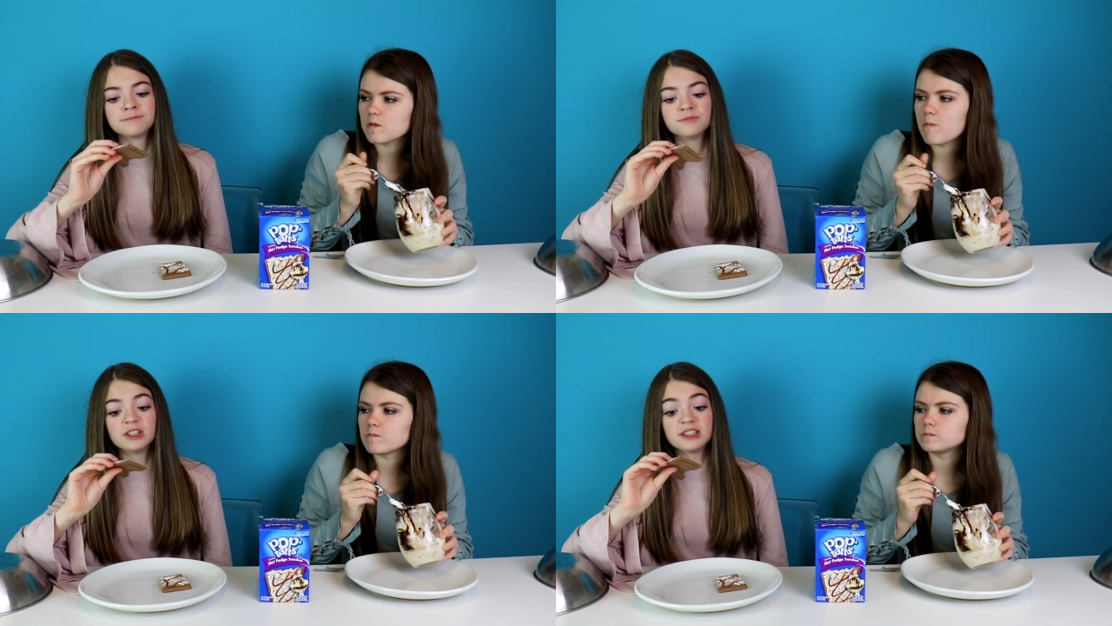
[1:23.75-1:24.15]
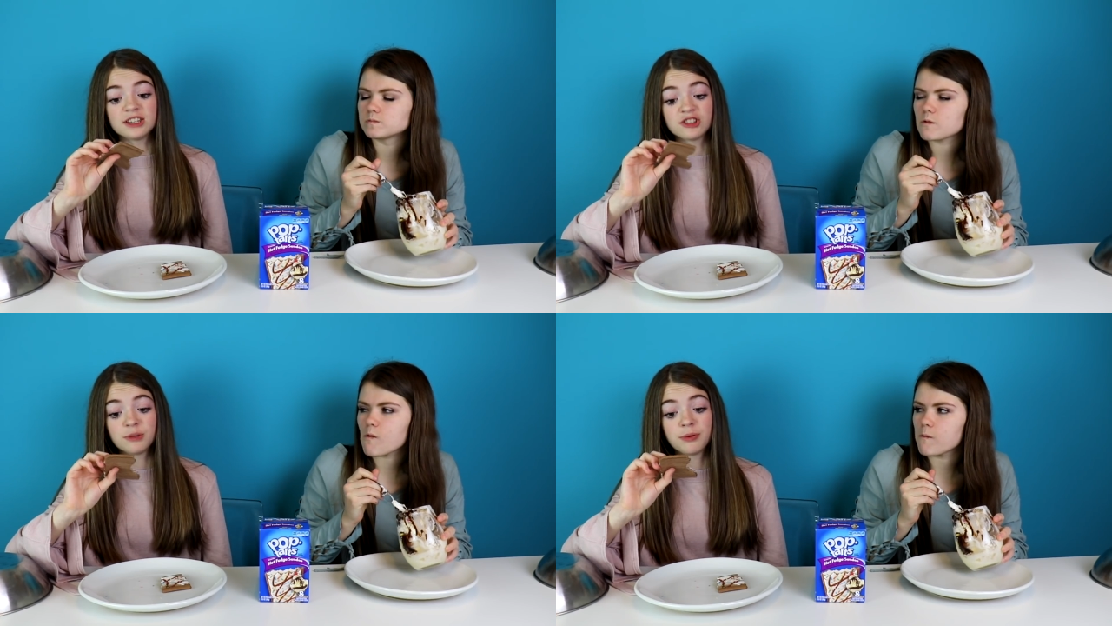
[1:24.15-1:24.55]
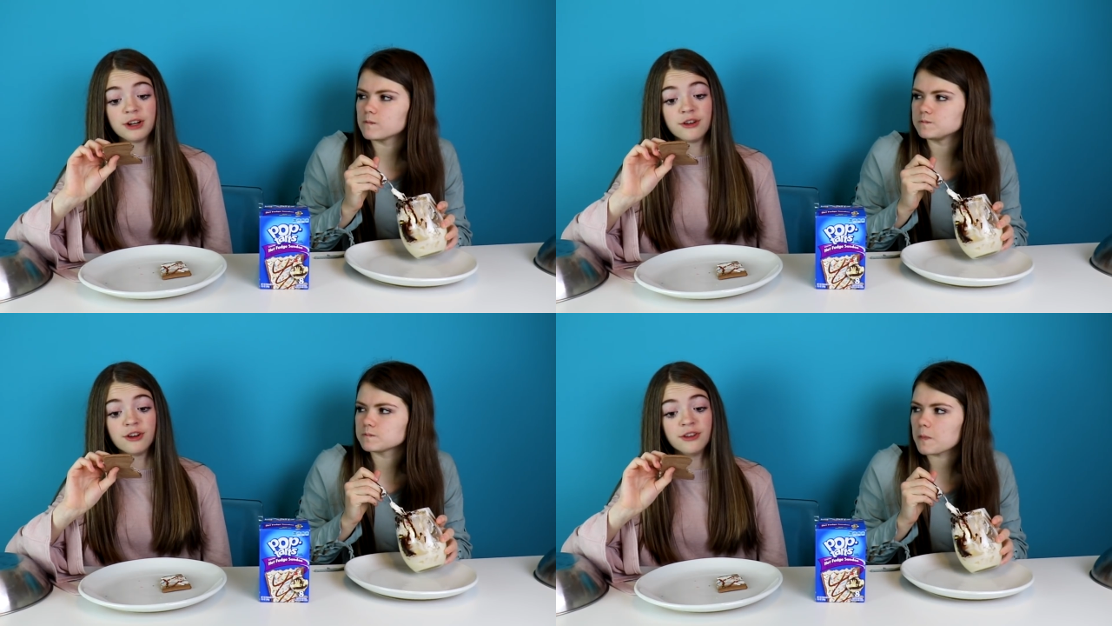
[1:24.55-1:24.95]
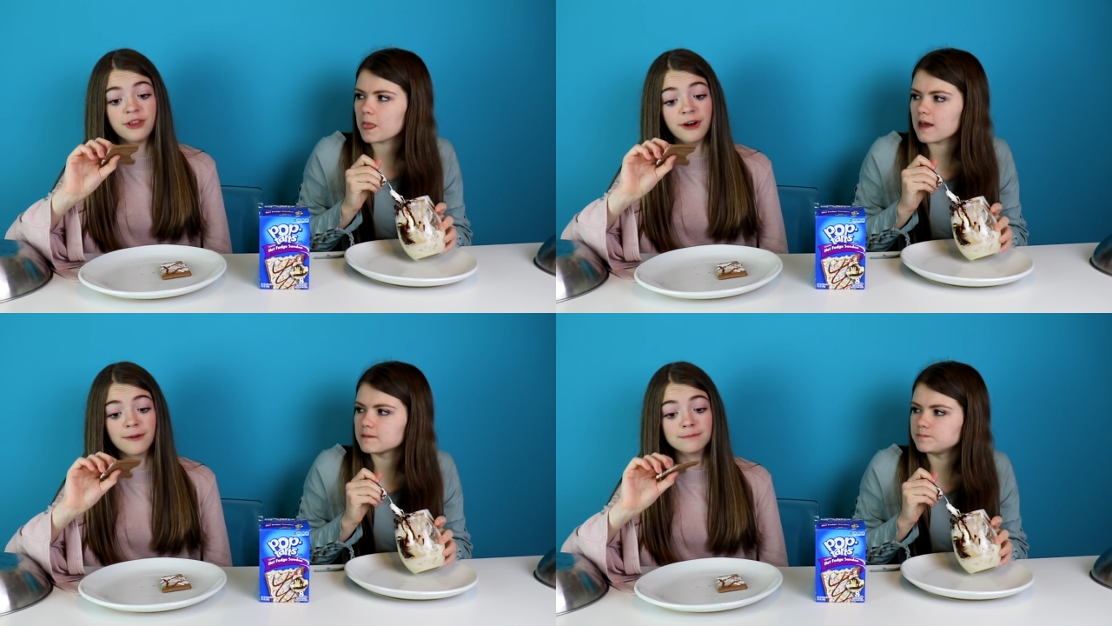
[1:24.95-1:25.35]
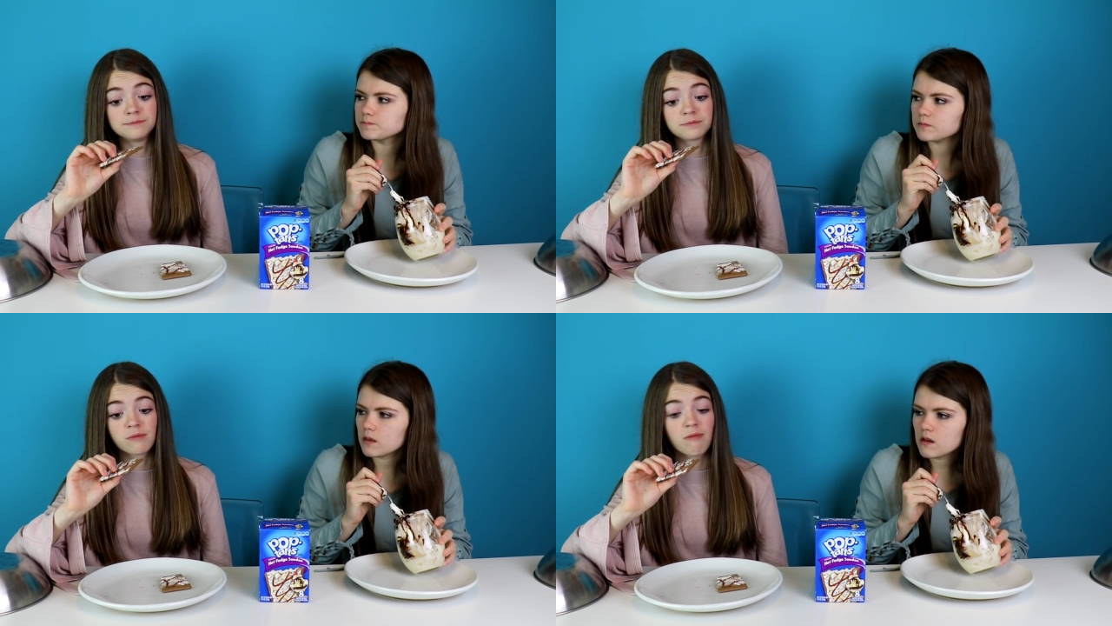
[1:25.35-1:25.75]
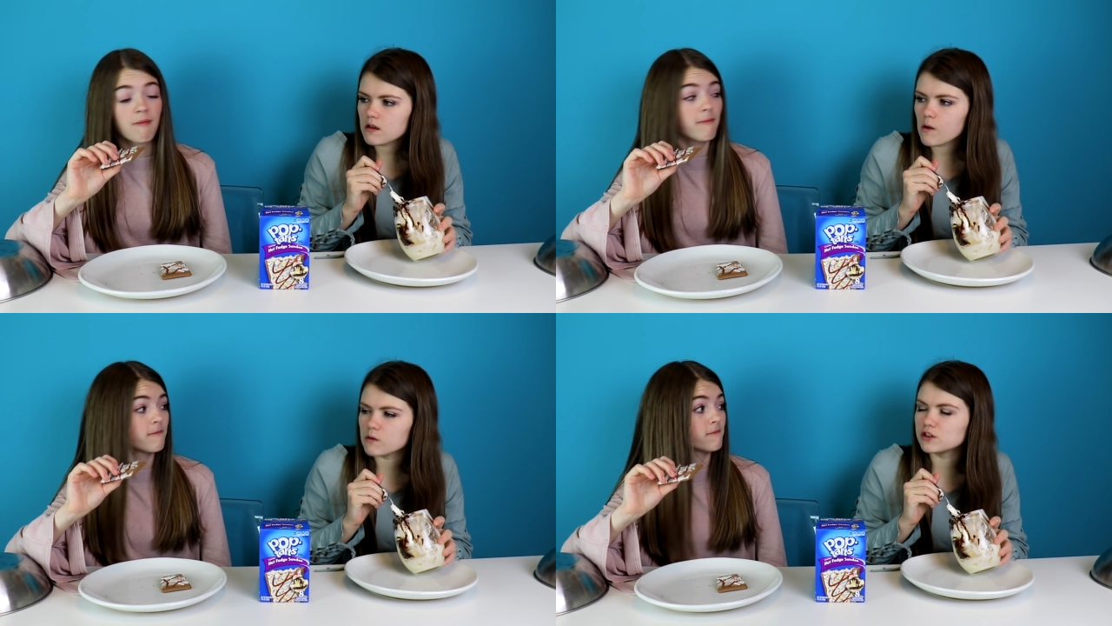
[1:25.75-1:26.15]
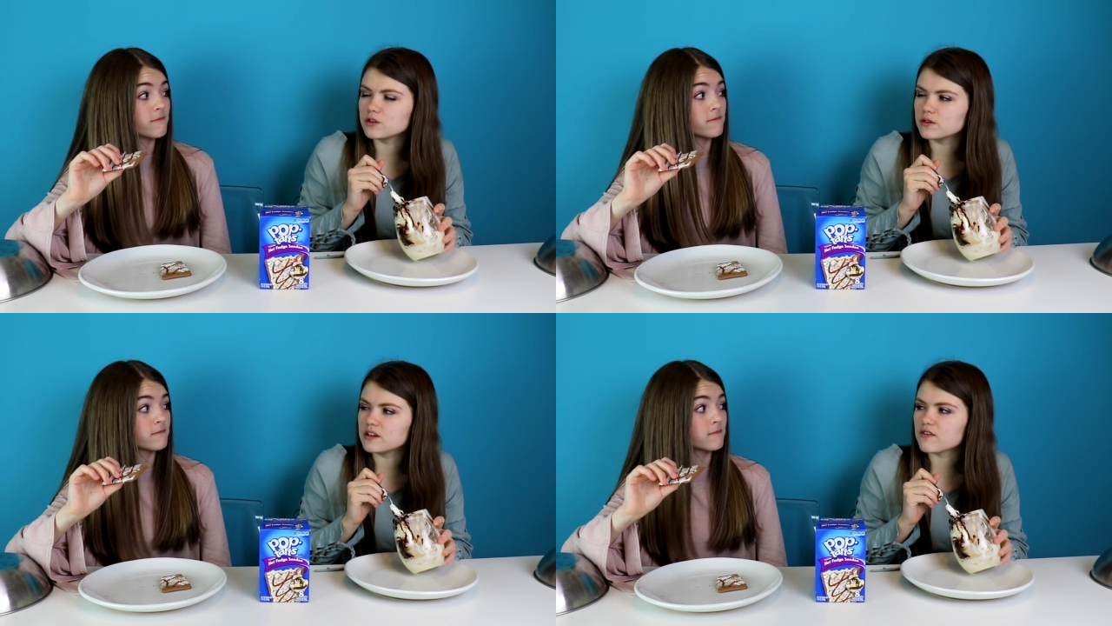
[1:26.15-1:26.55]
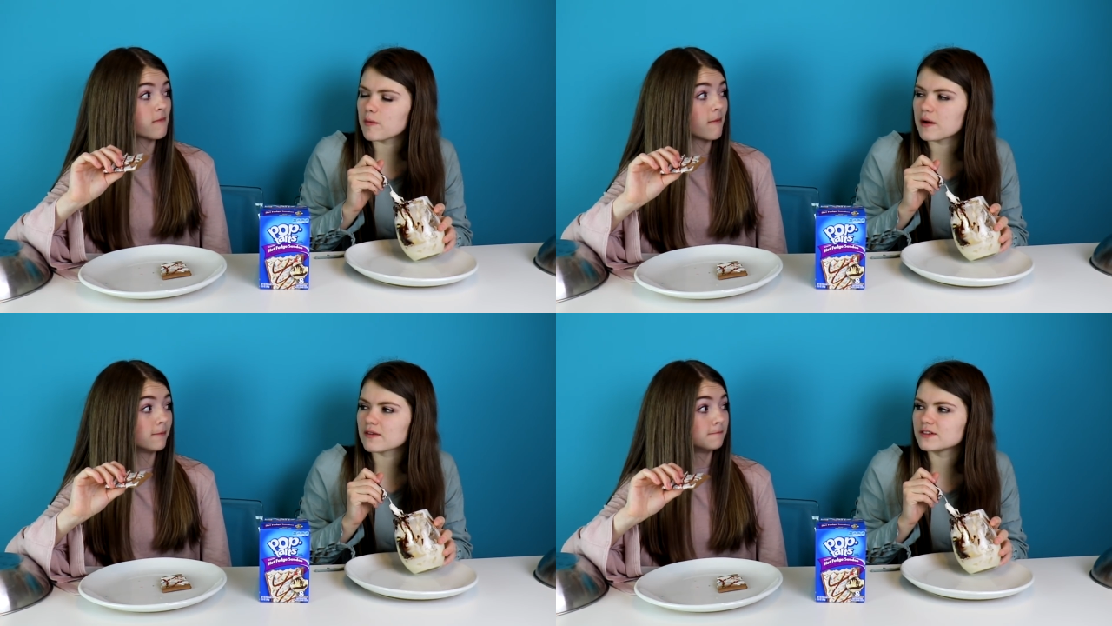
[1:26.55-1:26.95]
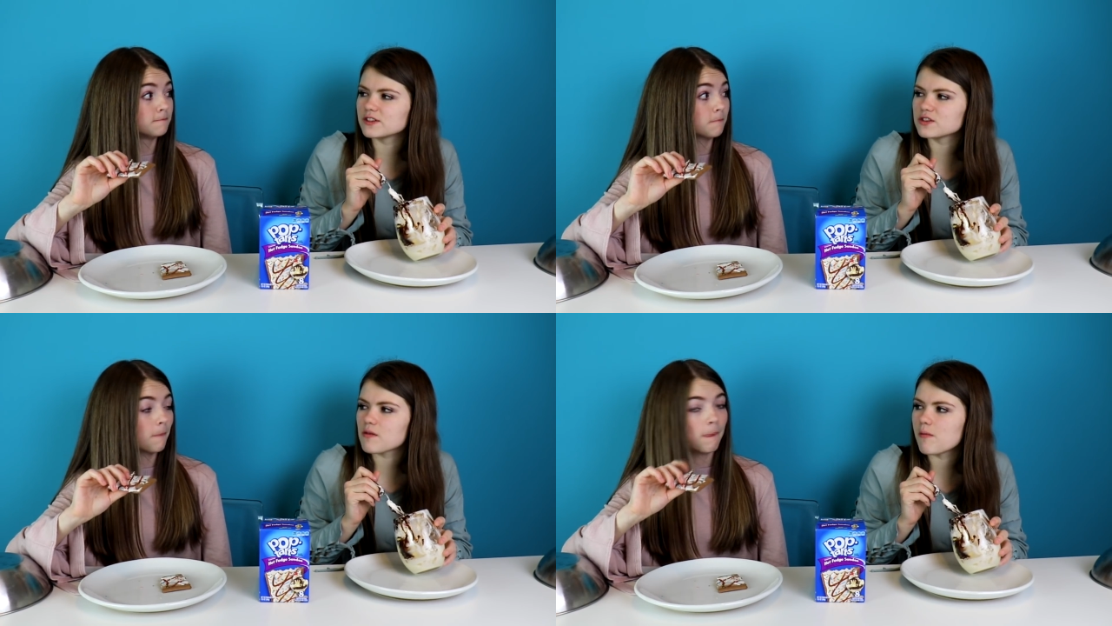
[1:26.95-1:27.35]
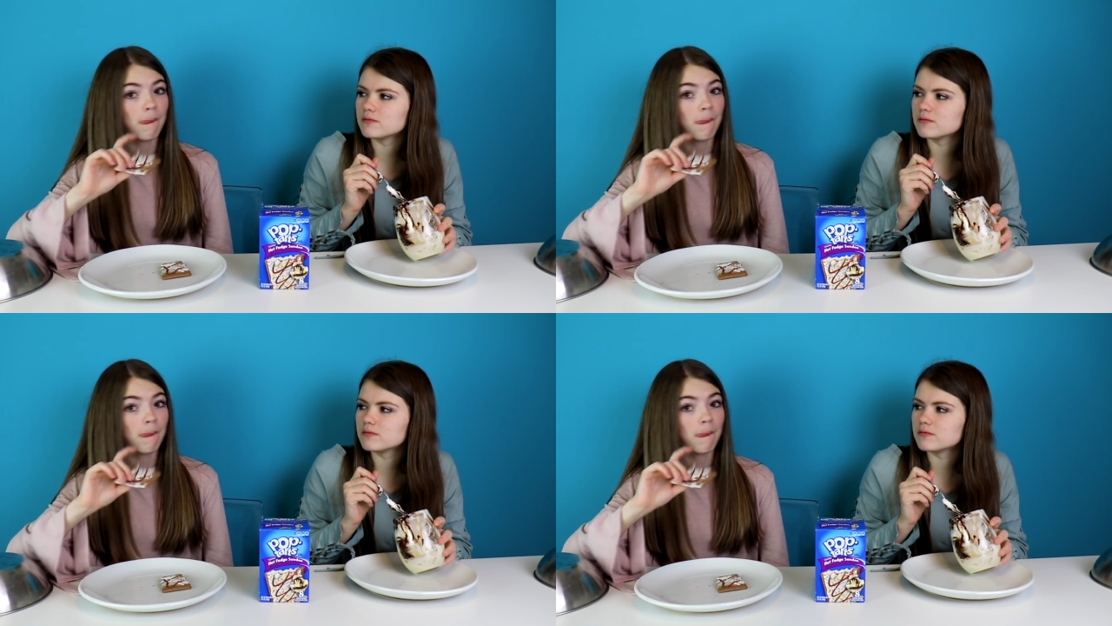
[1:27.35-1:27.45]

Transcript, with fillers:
Speaker 1: this is actually pretty good though. Would you eat it for breakfast?